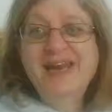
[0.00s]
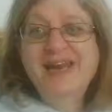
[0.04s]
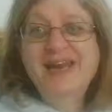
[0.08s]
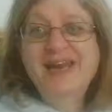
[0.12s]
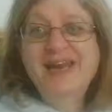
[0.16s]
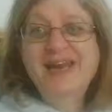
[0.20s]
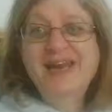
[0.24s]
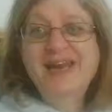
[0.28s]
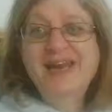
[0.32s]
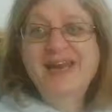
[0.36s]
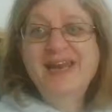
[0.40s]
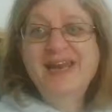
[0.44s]

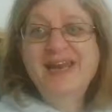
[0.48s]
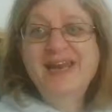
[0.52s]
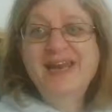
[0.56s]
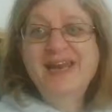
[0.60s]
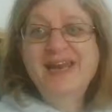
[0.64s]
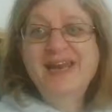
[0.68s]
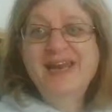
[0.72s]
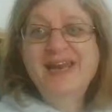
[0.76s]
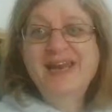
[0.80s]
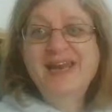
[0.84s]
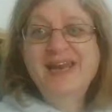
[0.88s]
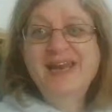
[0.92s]
Hello,
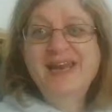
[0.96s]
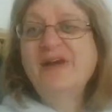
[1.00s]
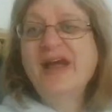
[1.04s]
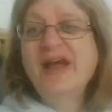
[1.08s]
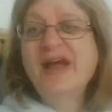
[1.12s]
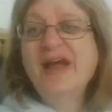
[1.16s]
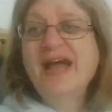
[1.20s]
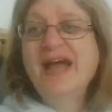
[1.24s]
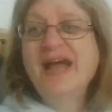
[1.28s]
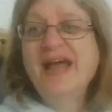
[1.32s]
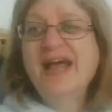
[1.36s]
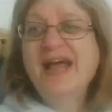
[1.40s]

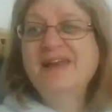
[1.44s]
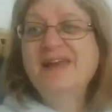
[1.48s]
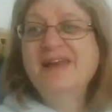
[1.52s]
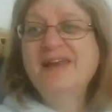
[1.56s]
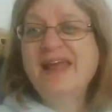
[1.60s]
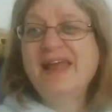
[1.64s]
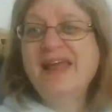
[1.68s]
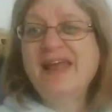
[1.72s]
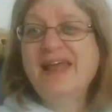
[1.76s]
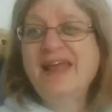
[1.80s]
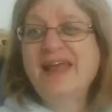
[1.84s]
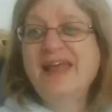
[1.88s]
hello,
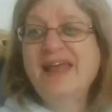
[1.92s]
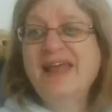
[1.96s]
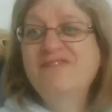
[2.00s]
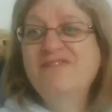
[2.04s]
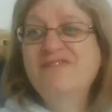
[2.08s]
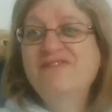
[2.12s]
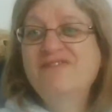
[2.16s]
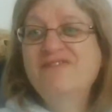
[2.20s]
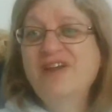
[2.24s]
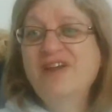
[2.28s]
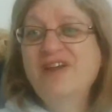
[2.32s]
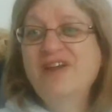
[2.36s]
and a
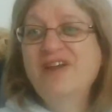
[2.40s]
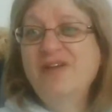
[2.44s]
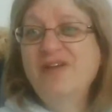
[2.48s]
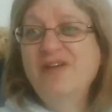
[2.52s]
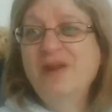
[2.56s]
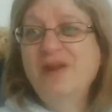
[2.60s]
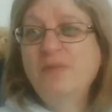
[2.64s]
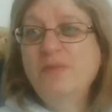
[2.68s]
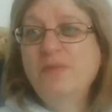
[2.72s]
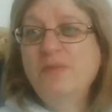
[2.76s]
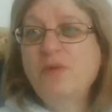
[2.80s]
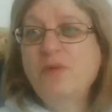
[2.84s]

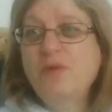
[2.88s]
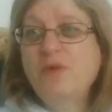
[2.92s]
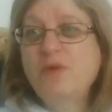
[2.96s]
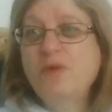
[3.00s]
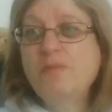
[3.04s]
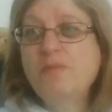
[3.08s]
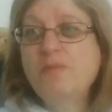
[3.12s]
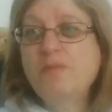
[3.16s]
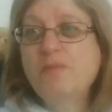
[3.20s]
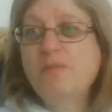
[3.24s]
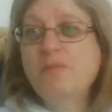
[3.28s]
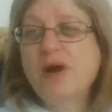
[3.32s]
very
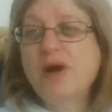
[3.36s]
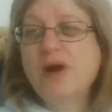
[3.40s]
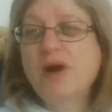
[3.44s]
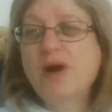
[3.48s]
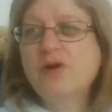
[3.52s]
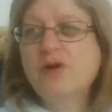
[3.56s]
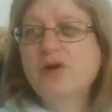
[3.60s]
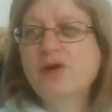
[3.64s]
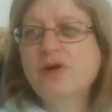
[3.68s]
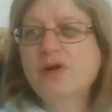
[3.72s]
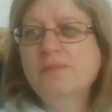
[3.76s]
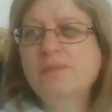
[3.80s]
warm
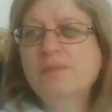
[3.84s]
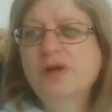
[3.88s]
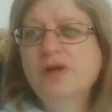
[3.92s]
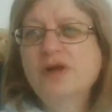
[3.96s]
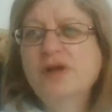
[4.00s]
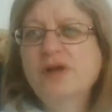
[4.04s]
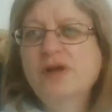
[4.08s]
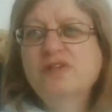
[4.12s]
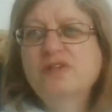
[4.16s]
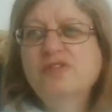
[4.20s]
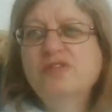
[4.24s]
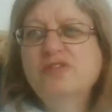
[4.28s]

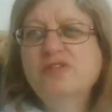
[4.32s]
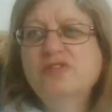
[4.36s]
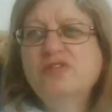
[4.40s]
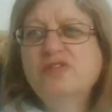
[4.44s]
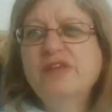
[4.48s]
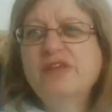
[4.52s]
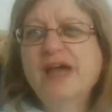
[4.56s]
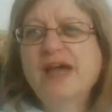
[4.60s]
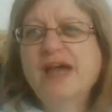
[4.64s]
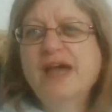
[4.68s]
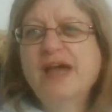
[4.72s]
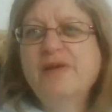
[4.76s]
welcome
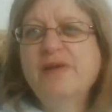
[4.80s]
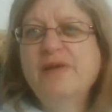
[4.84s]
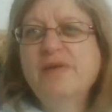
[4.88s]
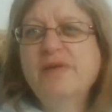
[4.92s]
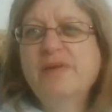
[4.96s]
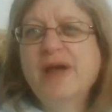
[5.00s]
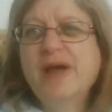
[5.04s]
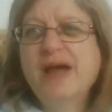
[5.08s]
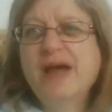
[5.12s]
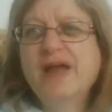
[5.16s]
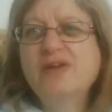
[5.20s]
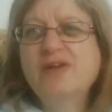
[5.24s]
to
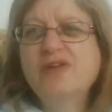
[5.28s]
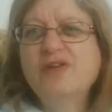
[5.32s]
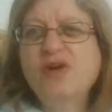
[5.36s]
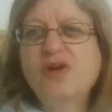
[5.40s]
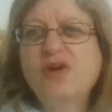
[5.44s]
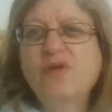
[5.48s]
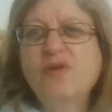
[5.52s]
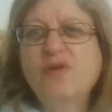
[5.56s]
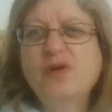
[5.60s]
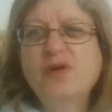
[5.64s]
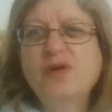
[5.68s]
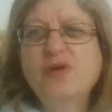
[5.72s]
Tarot
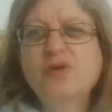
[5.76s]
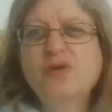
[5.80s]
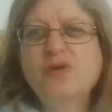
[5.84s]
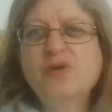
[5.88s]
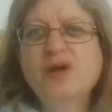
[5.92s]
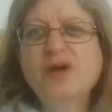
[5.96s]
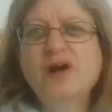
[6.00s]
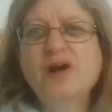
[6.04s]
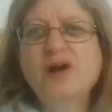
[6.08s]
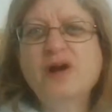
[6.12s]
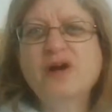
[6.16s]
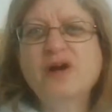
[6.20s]
and
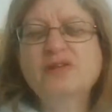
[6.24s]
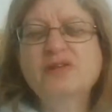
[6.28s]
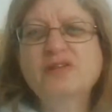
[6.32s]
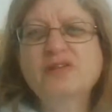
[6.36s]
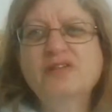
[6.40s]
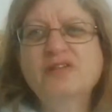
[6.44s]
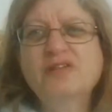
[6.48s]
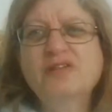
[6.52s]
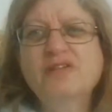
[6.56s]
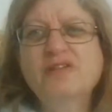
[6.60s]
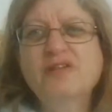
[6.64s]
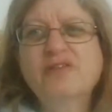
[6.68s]
Oracle
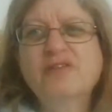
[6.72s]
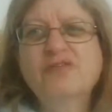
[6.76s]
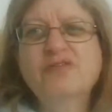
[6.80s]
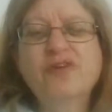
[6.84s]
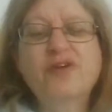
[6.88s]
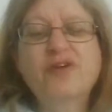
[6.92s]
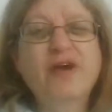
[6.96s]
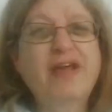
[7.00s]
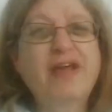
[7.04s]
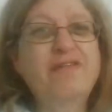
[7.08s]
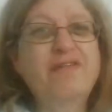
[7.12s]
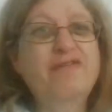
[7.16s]
Cards
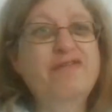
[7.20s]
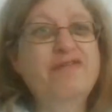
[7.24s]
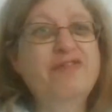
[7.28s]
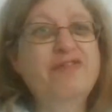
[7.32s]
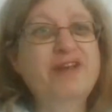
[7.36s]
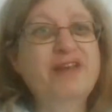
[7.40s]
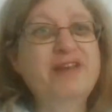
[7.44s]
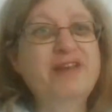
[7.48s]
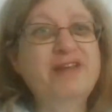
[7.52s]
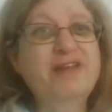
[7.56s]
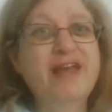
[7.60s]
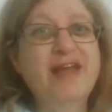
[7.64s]
for
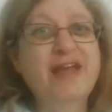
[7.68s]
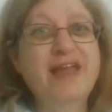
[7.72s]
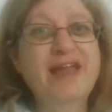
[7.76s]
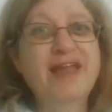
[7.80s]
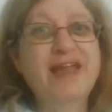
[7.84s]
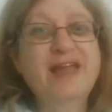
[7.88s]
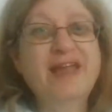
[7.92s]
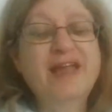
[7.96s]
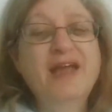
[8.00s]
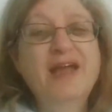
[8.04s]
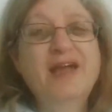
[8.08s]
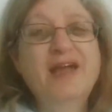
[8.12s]
Every
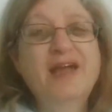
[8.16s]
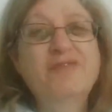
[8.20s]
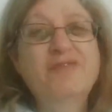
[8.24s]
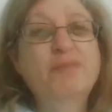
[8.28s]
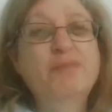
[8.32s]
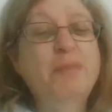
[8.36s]
Day